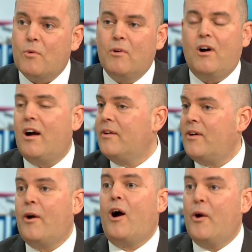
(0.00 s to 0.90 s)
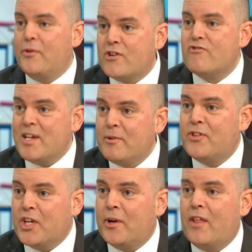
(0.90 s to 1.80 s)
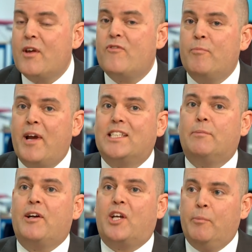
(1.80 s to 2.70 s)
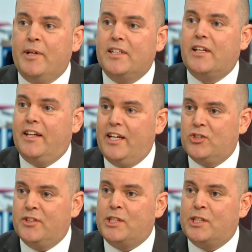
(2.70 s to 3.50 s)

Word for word: Well, I, I, would agree with you. And I think for me, it's about community cohesion.